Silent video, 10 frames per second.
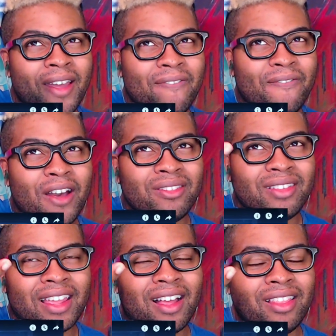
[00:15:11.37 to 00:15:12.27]
It felt
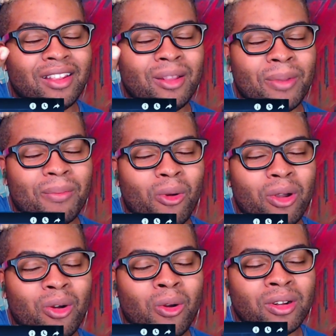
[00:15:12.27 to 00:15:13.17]
like a little bit more
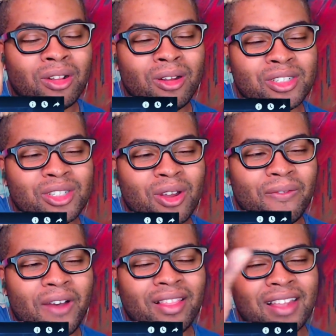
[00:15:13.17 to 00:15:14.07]
chord closure, so it
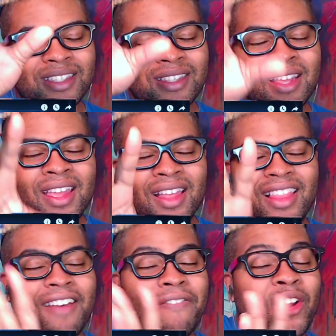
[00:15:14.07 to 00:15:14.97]
felt
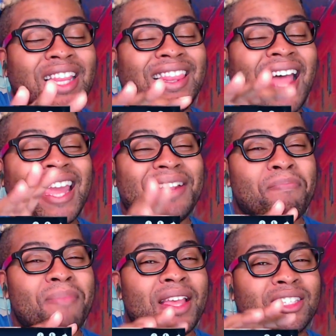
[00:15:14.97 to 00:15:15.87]
like a very light
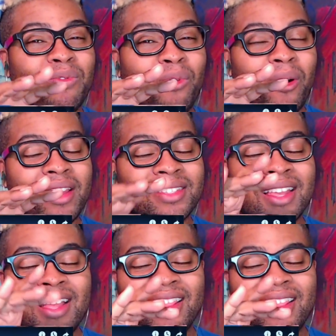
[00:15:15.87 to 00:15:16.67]
mixed voice.